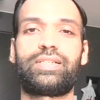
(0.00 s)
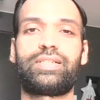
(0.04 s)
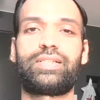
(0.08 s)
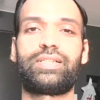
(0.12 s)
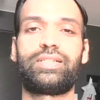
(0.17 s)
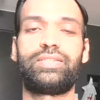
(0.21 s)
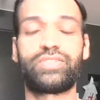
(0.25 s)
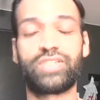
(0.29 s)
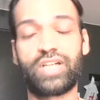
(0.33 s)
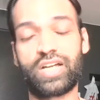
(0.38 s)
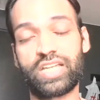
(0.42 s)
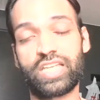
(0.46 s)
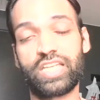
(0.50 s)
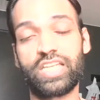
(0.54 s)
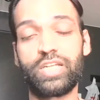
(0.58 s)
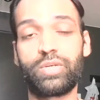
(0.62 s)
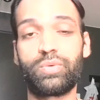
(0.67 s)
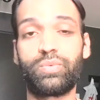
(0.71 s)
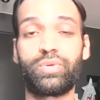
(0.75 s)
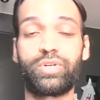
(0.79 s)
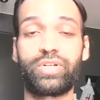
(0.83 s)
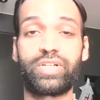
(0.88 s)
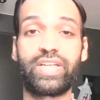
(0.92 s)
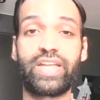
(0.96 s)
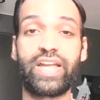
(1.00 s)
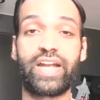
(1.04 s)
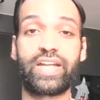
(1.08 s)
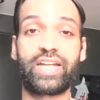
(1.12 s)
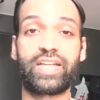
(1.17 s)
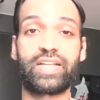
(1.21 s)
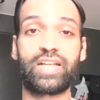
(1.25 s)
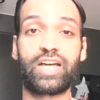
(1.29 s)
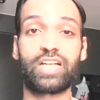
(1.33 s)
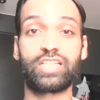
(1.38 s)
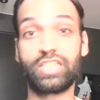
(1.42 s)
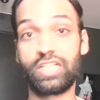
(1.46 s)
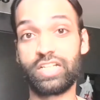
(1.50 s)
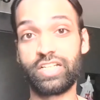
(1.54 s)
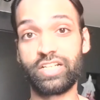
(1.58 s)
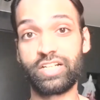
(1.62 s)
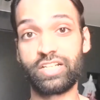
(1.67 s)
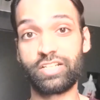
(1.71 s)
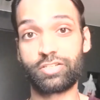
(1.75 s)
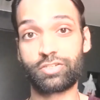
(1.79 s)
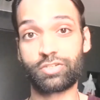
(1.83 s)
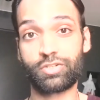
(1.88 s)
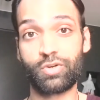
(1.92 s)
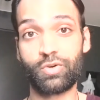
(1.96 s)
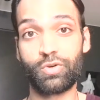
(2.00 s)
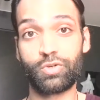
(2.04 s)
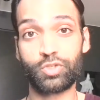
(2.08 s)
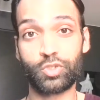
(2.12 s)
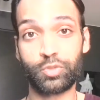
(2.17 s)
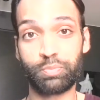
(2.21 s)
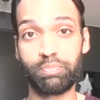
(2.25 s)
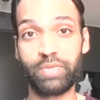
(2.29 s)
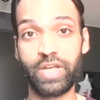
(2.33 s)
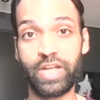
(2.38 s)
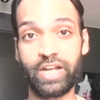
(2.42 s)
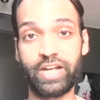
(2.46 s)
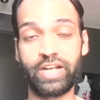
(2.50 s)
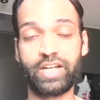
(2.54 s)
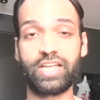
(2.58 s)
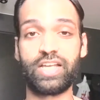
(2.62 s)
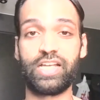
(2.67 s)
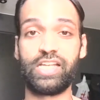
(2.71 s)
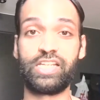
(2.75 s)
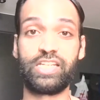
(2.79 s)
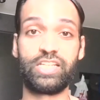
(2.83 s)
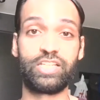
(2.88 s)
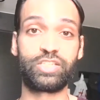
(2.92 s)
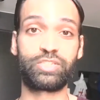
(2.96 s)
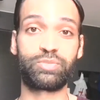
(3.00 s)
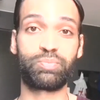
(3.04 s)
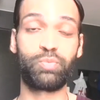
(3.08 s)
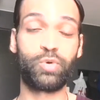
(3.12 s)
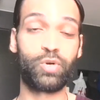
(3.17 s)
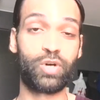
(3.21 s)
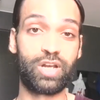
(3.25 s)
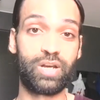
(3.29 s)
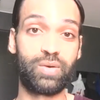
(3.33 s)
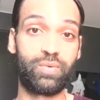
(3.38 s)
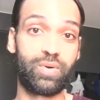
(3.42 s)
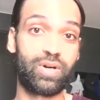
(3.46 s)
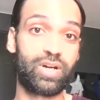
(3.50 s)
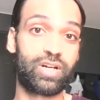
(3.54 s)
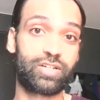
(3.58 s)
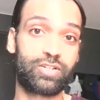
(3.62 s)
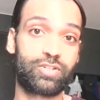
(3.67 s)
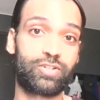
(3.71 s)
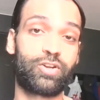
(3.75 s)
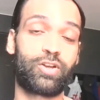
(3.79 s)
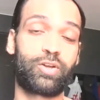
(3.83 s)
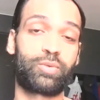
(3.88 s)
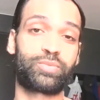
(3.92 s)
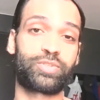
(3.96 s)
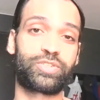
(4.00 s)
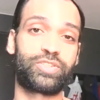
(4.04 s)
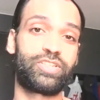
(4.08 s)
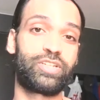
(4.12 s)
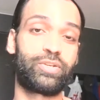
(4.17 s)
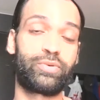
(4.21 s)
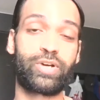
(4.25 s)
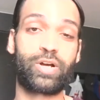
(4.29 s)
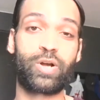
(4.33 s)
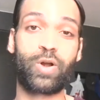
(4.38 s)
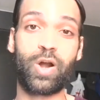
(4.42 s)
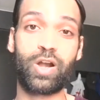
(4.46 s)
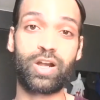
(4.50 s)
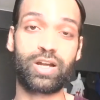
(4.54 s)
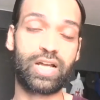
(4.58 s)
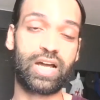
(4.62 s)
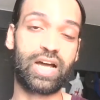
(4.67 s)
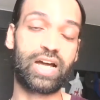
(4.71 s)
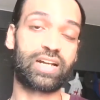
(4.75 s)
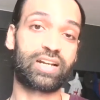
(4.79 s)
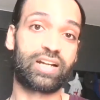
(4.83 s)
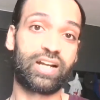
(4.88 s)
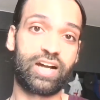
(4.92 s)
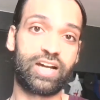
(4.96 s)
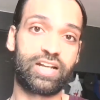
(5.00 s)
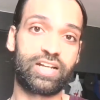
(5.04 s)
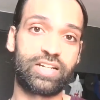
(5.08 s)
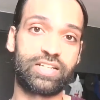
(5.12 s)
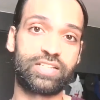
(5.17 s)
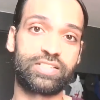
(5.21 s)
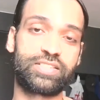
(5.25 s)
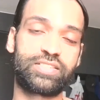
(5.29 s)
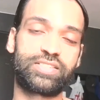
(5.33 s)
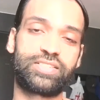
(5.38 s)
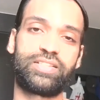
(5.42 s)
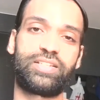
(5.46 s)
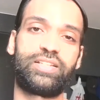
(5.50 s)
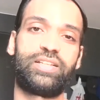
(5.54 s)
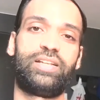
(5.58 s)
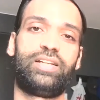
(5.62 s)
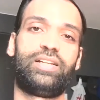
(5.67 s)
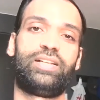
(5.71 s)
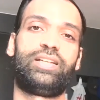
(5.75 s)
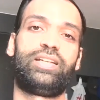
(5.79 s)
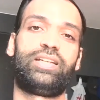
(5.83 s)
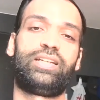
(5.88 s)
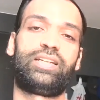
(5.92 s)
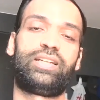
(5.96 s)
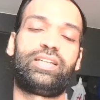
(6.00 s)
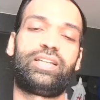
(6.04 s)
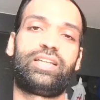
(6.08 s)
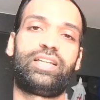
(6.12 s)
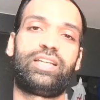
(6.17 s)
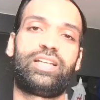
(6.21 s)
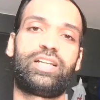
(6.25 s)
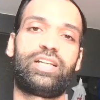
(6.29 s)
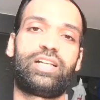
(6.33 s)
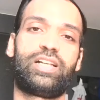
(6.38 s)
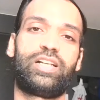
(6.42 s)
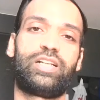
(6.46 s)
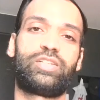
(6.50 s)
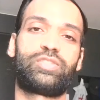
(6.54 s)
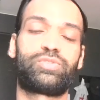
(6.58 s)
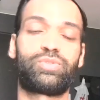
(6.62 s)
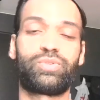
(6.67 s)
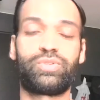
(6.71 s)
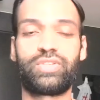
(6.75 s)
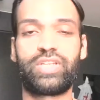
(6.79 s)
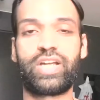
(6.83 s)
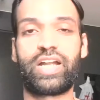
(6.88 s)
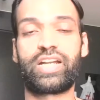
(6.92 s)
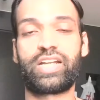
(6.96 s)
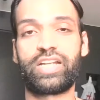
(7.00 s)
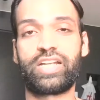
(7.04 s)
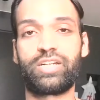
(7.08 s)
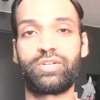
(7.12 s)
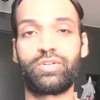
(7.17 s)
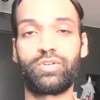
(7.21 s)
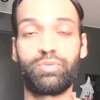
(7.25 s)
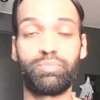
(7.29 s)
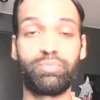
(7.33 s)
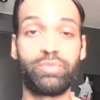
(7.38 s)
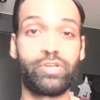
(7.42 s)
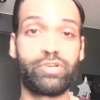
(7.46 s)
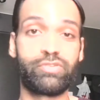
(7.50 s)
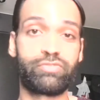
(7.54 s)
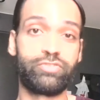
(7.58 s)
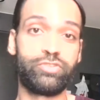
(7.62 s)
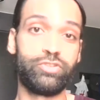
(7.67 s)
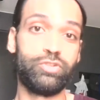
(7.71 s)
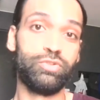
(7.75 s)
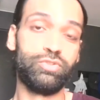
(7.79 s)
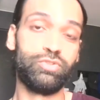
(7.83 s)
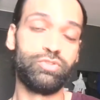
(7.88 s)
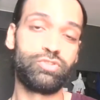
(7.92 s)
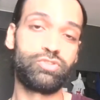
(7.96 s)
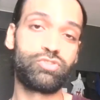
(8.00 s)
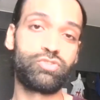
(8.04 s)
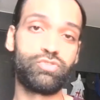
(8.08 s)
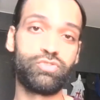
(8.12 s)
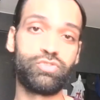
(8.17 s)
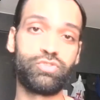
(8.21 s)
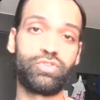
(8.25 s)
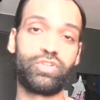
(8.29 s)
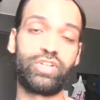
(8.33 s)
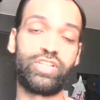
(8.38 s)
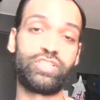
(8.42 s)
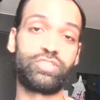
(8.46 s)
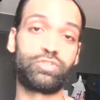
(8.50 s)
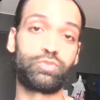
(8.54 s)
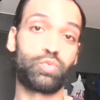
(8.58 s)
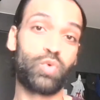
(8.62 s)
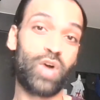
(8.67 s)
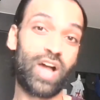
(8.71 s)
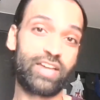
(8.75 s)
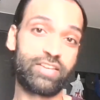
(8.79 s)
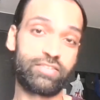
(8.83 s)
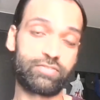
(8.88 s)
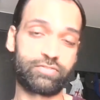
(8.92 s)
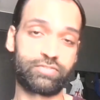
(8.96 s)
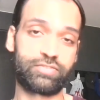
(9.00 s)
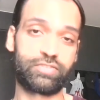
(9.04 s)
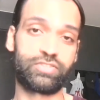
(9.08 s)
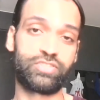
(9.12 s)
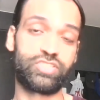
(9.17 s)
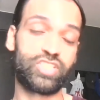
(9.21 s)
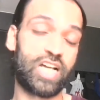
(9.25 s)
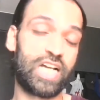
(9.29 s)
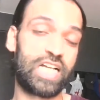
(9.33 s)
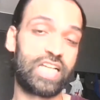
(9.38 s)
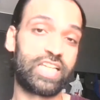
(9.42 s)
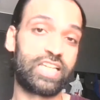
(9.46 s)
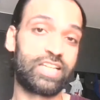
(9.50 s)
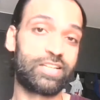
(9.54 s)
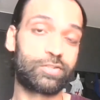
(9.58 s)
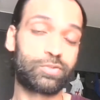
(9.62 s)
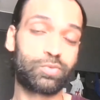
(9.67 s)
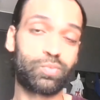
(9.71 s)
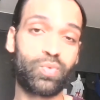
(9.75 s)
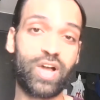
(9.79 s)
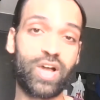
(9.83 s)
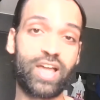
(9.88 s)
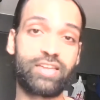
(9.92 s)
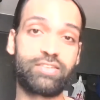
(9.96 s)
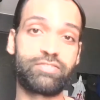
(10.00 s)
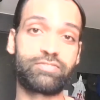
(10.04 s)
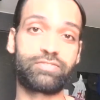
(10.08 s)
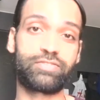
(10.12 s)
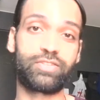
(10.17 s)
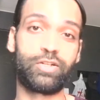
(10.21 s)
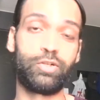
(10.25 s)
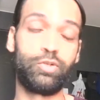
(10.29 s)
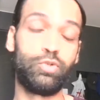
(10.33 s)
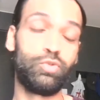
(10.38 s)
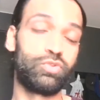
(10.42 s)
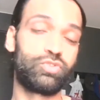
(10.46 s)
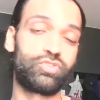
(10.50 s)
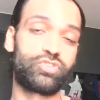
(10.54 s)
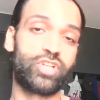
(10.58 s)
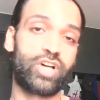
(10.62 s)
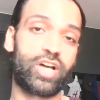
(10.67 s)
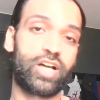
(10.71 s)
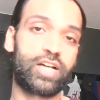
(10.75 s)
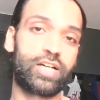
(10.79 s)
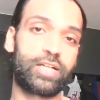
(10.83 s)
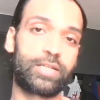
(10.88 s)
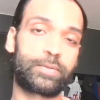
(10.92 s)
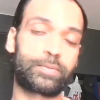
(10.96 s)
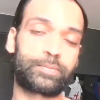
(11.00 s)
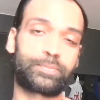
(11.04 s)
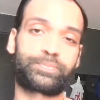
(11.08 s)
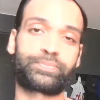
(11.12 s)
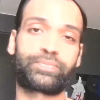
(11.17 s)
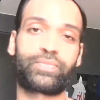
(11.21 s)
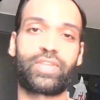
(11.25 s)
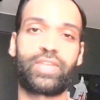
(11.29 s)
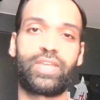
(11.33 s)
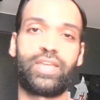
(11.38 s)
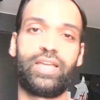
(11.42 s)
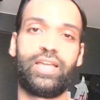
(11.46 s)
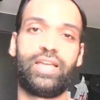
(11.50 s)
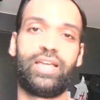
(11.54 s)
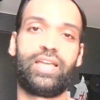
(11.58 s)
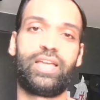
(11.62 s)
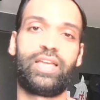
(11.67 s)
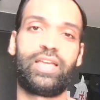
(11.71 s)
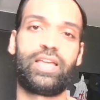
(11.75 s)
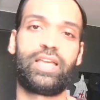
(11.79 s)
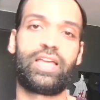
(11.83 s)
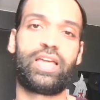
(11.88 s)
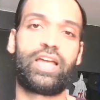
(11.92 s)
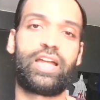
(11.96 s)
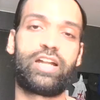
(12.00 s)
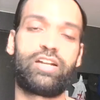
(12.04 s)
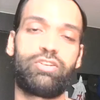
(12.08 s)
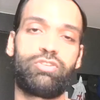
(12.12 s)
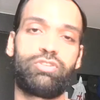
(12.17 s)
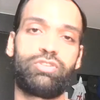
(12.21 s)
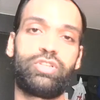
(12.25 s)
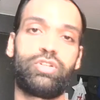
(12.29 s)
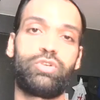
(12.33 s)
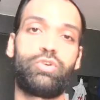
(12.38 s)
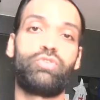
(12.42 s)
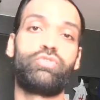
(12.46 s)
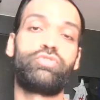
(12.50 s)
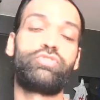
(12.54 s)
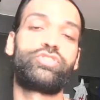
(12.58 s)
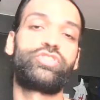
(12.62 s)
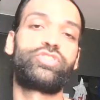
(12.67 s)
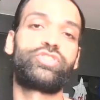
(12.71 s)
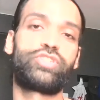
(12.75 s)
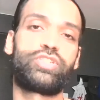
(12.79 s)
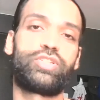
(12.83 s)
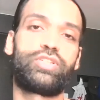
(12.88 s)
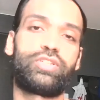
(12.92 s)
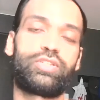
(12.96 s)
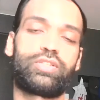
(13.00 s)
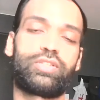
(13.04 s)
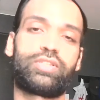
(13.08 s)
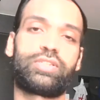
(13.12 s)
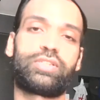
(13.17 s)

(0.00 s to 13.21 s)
Jahangir would get another English coach made in his Mughal workshops. They were called karkhanas, so that it could be of use to his wife, Jahangir's wife, Nur Jahan. And on the original